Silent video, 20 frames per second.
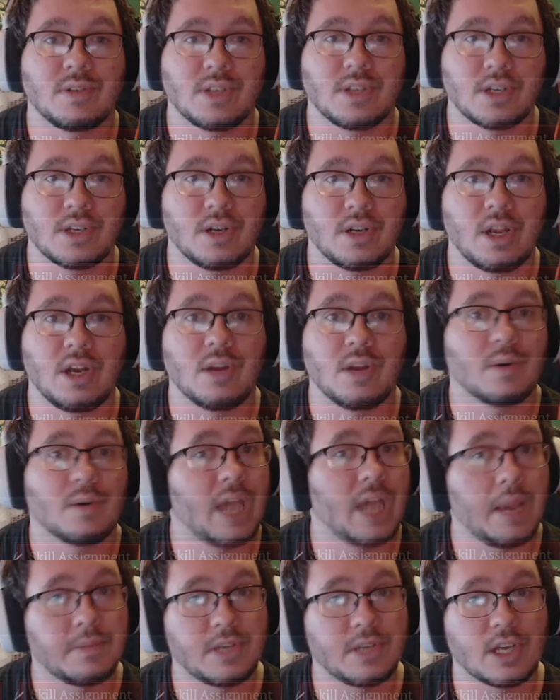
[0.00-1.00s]
into your game
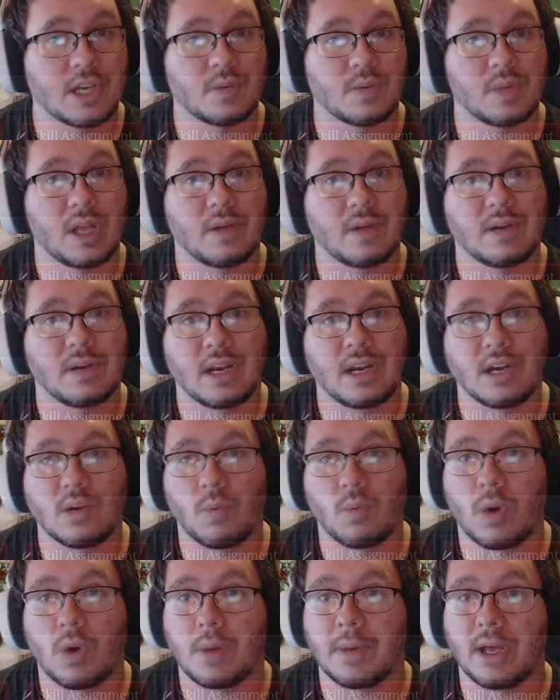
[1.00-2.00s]
session without needing to worry
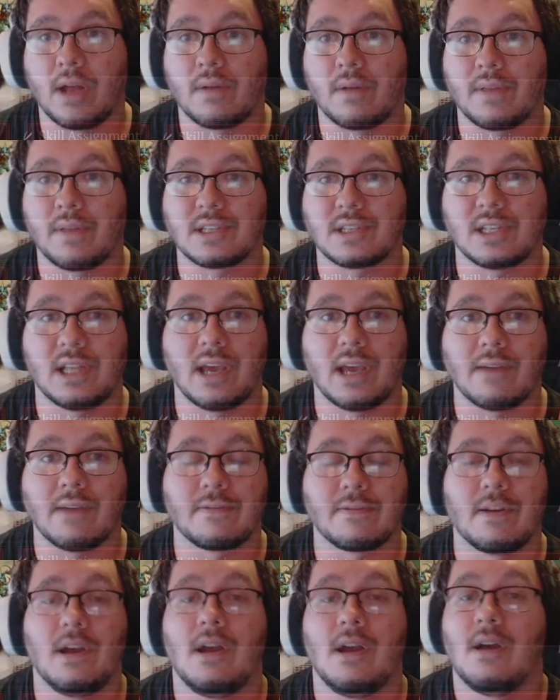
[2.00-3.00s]
about other things in life
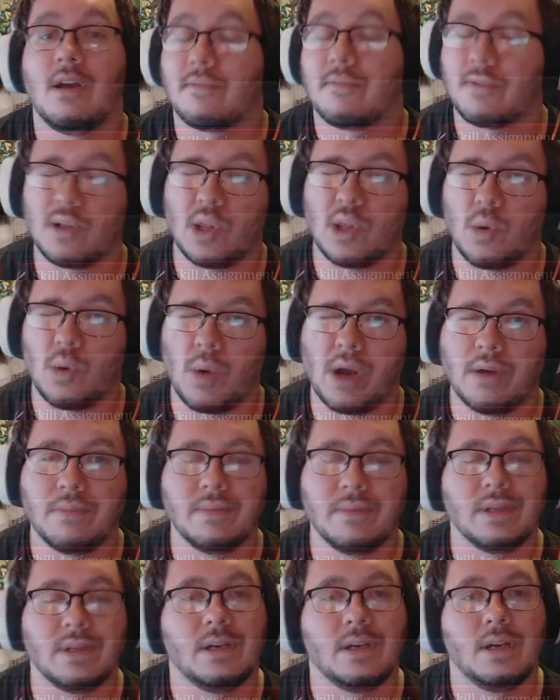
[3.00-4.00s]
for a little while.
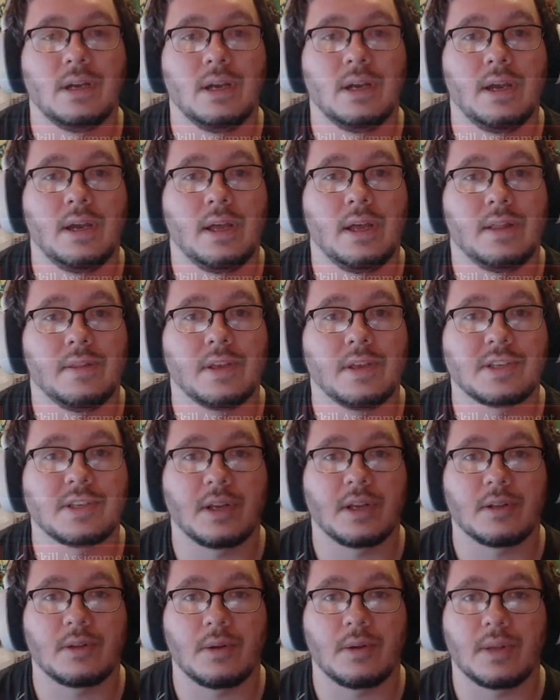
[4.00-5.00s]
This can
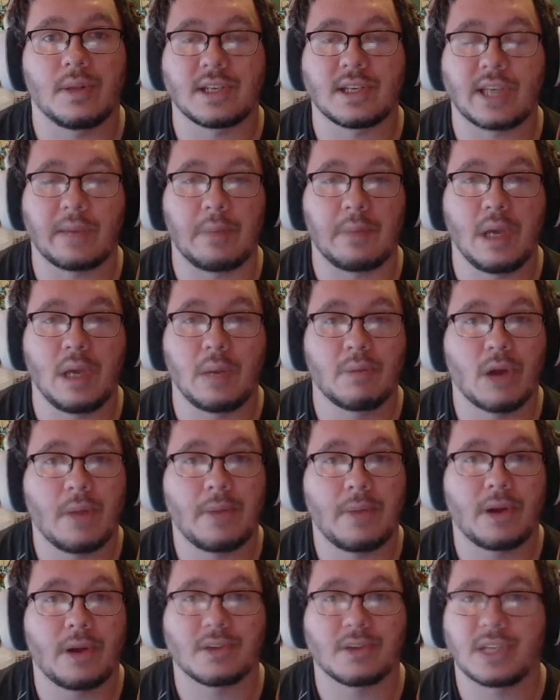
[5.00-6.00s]
include things like meal prepping
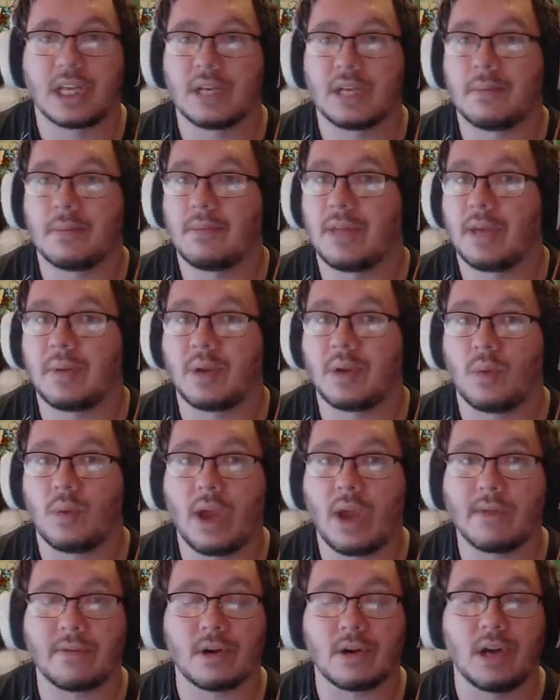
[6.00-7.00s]
or sitting and playing with your wife
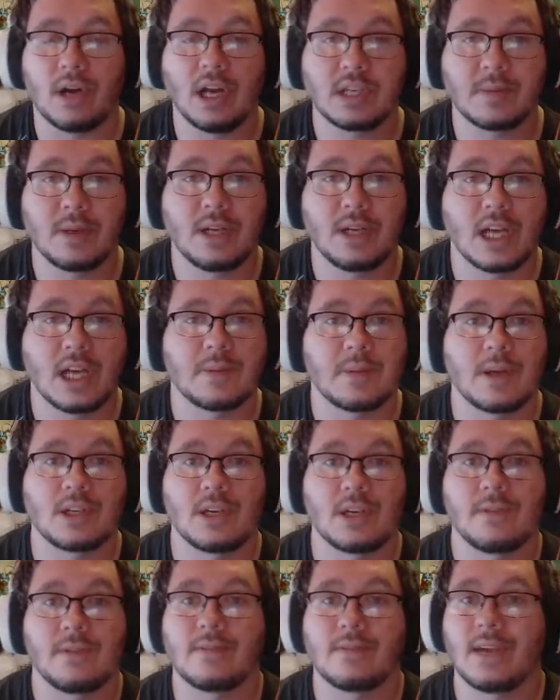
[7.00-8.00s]
or husband, especially
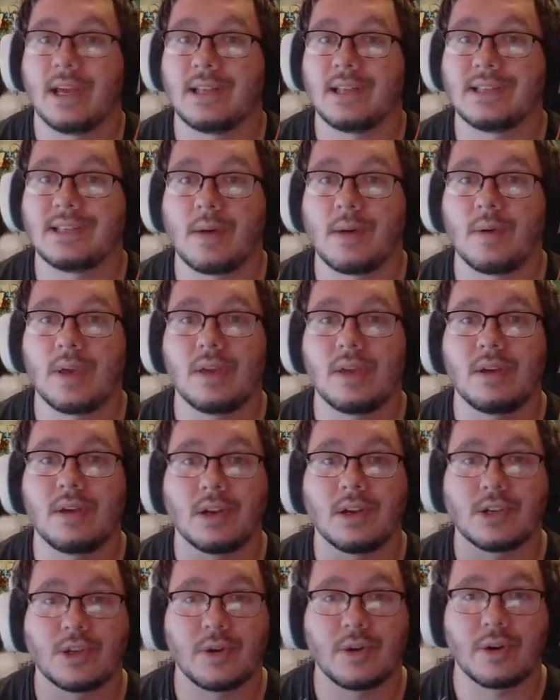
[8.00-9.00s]
if kids that you can
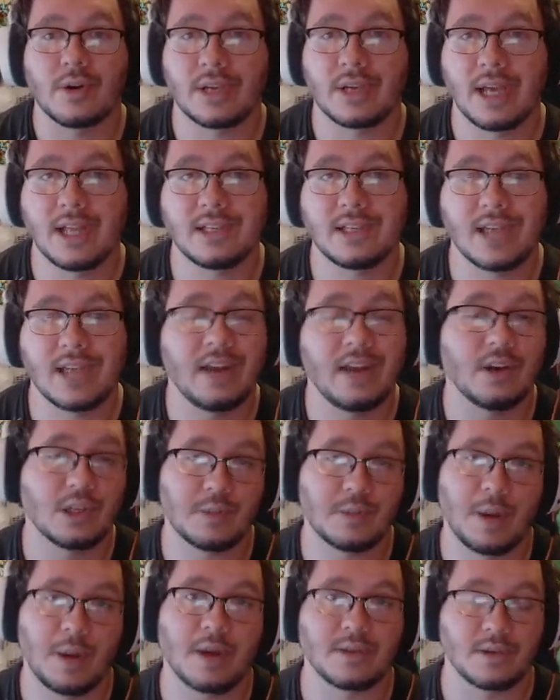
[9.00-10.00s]
ensure your kids and your
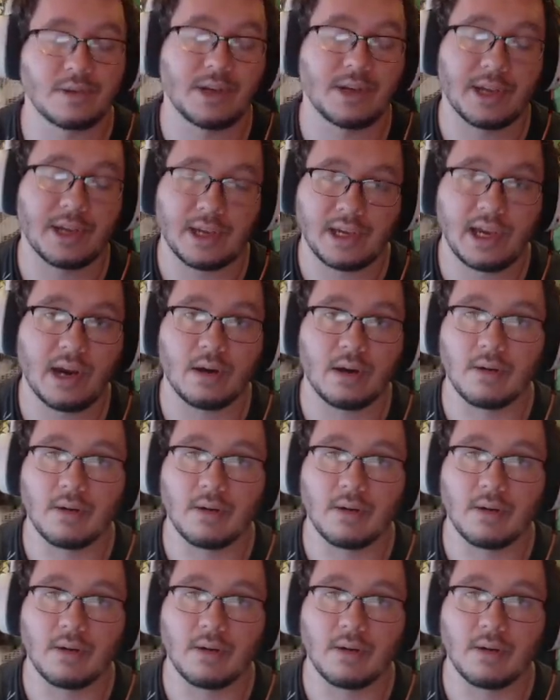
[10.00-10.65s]
spouse are taken care of.